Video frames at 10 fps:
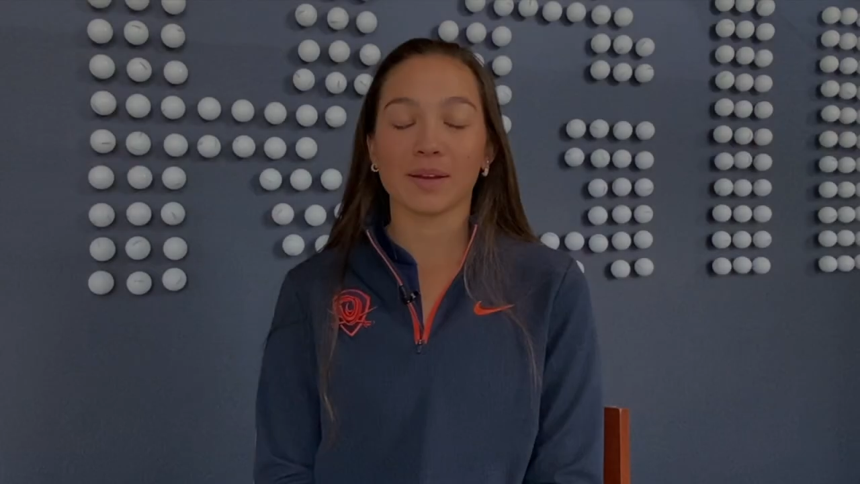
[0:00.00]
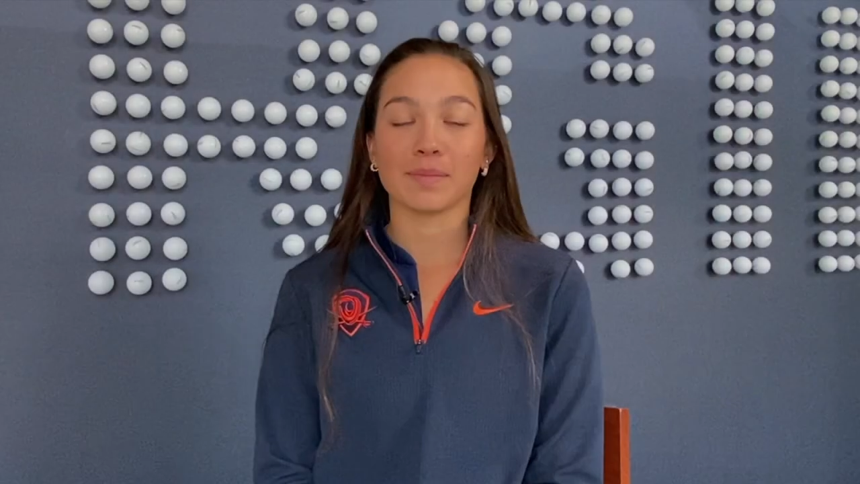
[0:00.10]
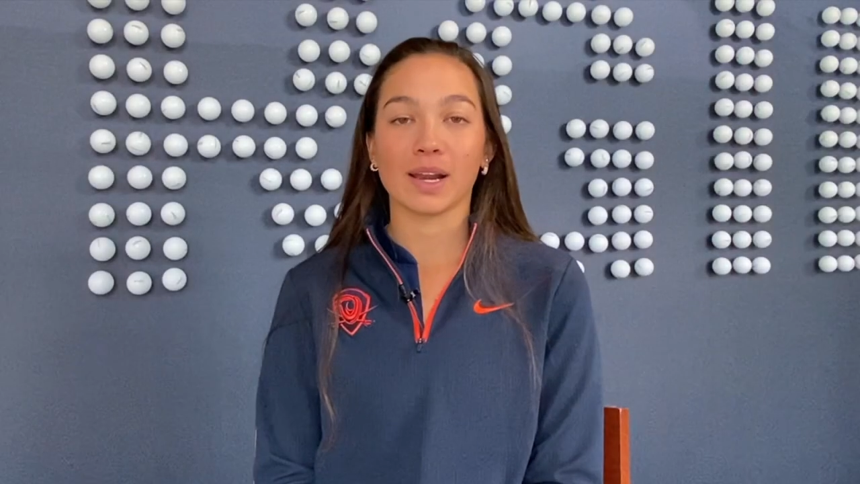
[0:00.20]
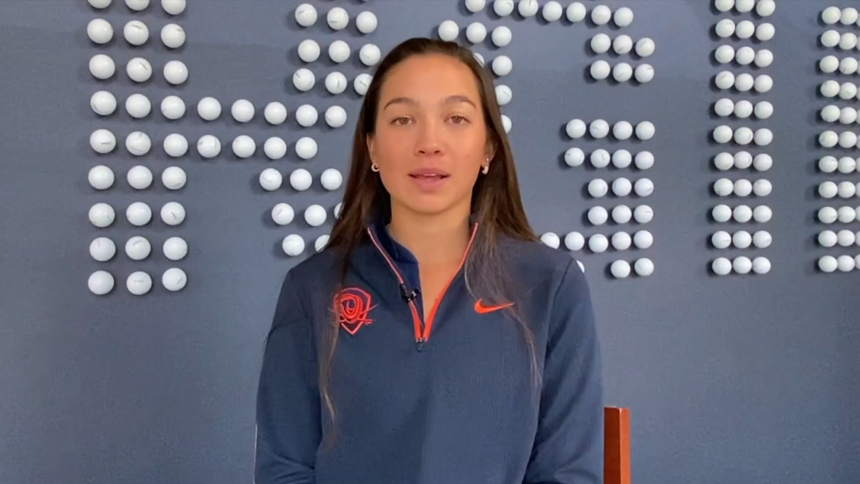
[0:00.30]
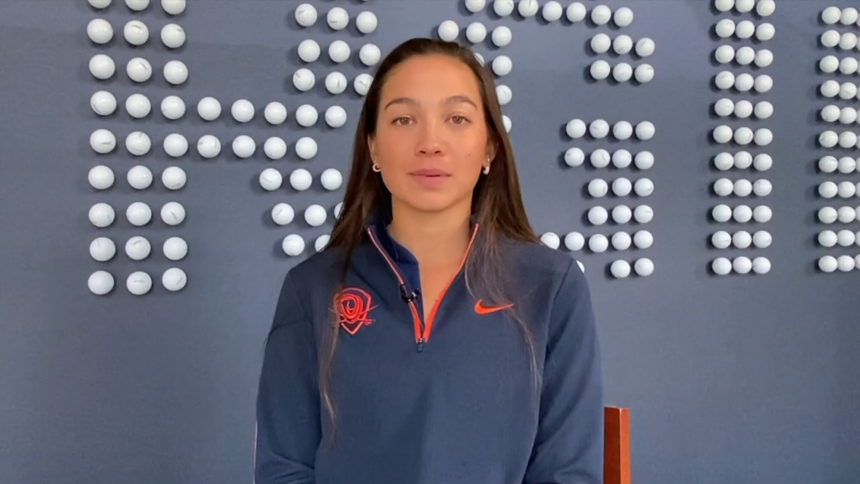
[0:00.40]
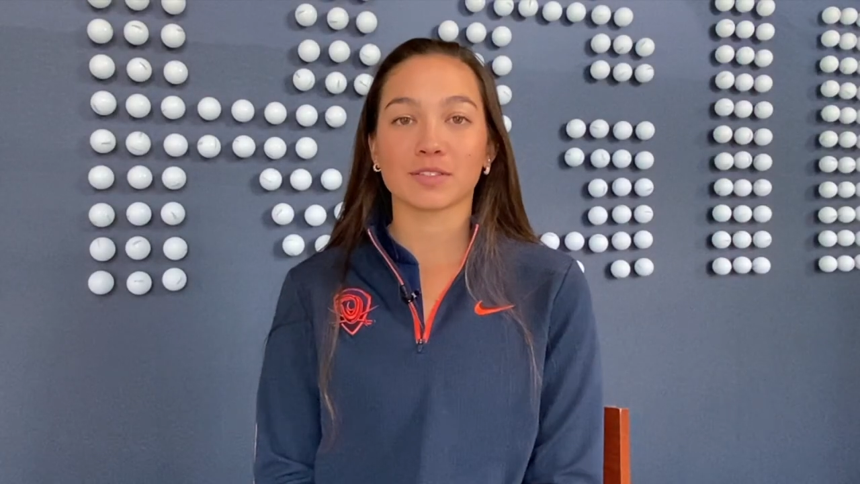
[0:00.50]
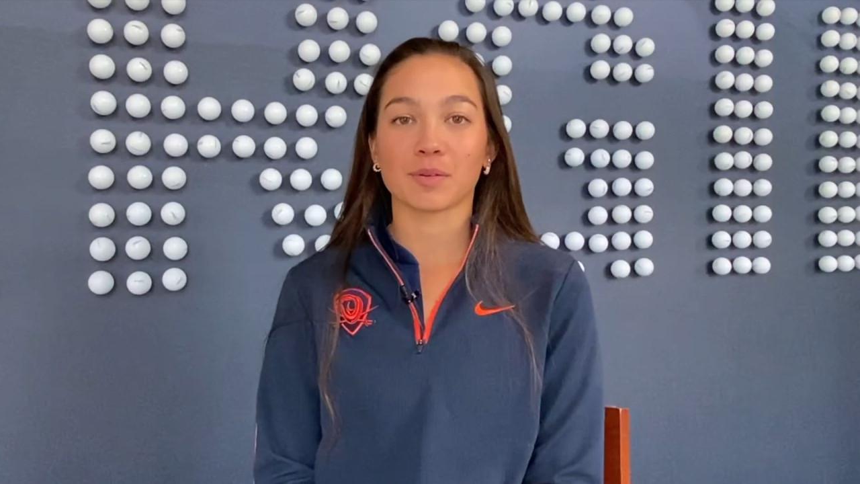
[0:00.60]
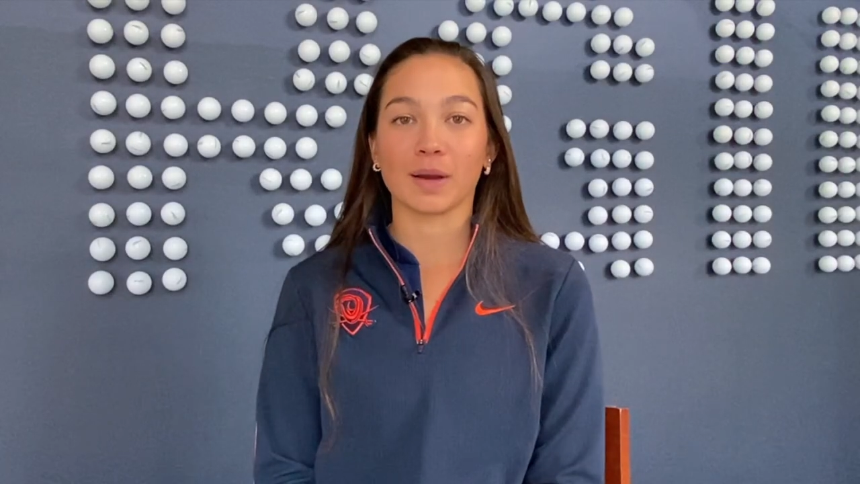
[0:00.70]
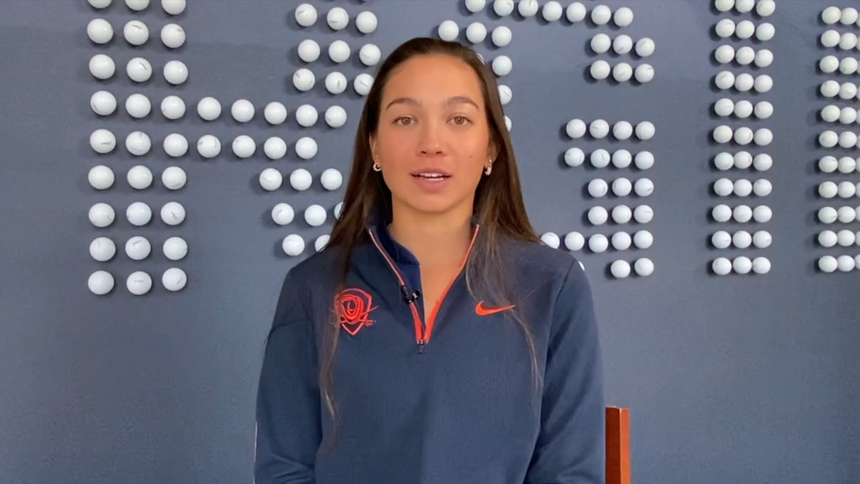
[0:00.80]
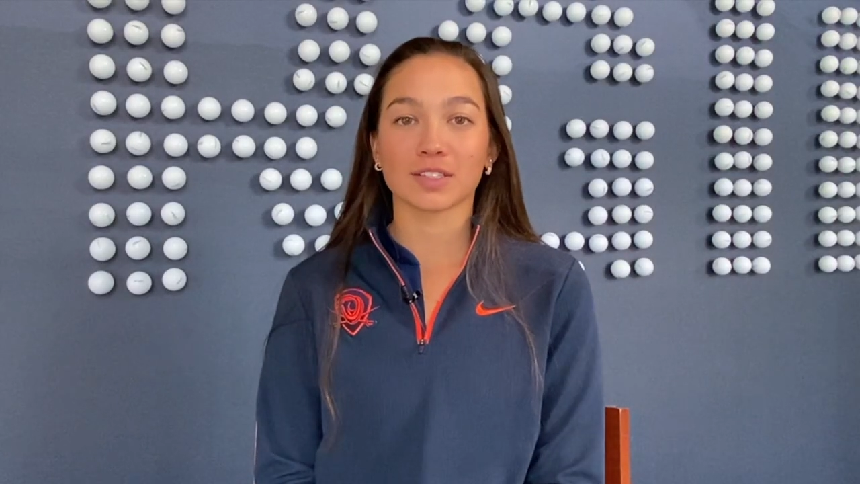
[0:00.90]
my name is
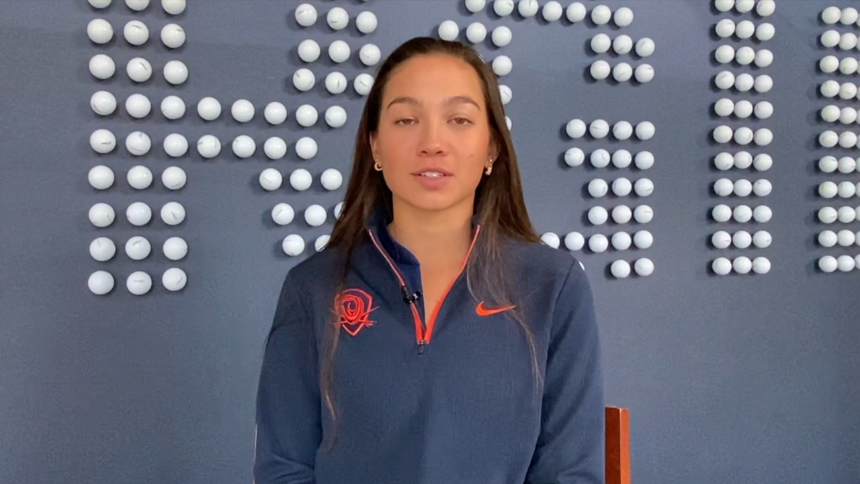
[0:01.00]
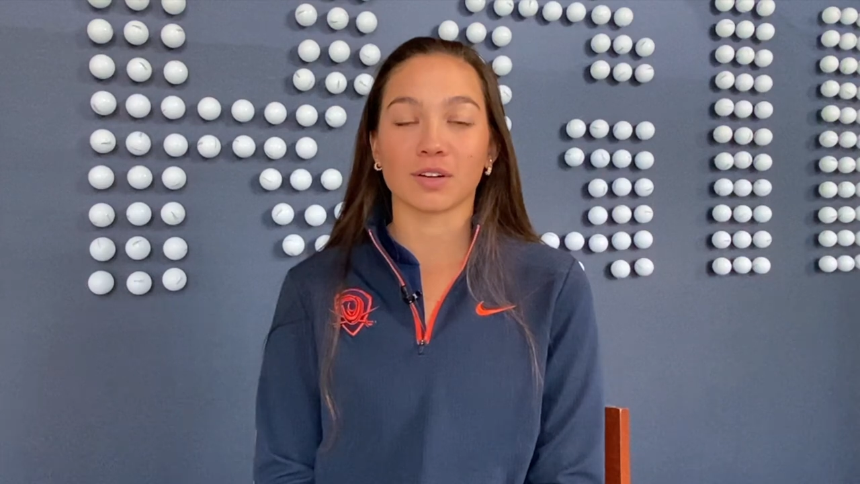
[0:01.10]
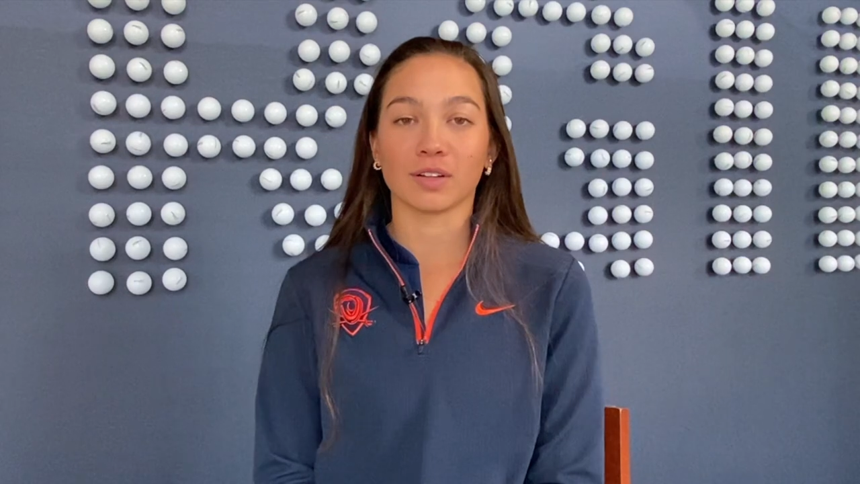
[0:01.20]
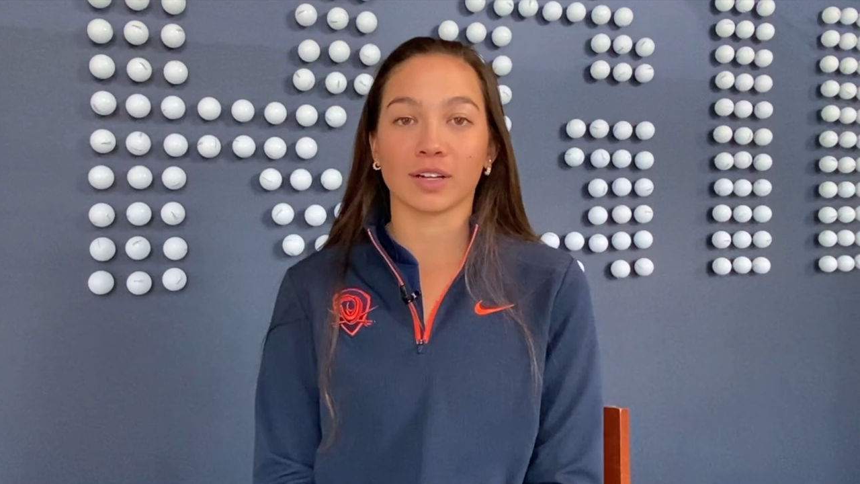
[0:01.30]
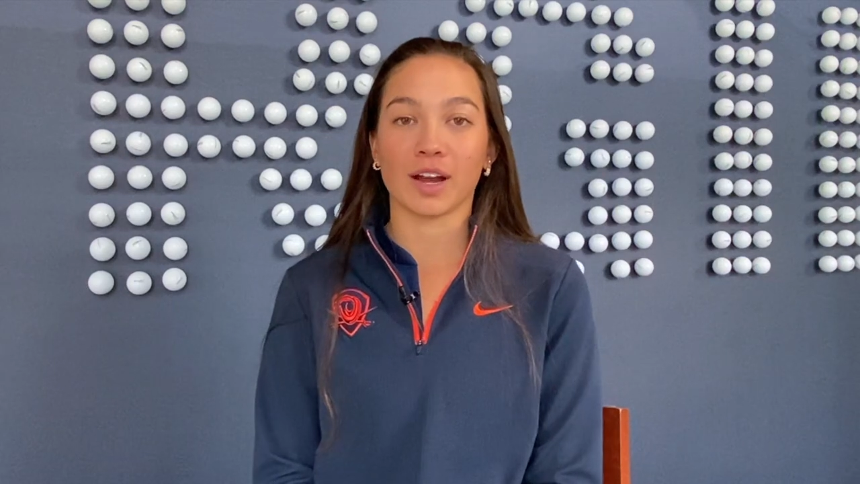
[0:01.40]
Rebecca Skoler.